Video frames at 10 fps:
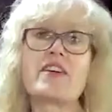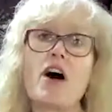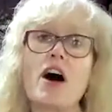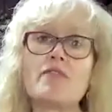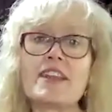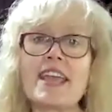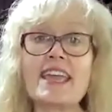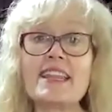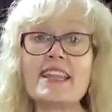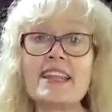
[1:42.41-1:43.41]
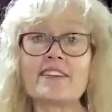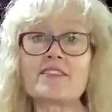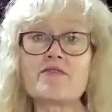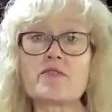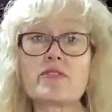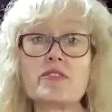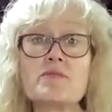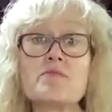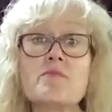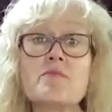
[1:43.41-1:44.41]
They're often in and out of the
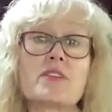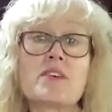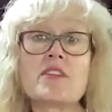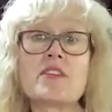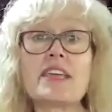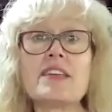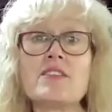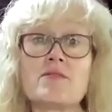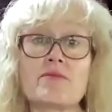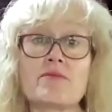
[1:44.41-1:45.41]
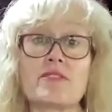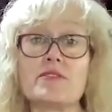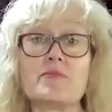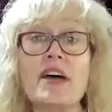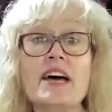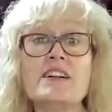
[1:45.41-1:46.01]
room more than they're in the room.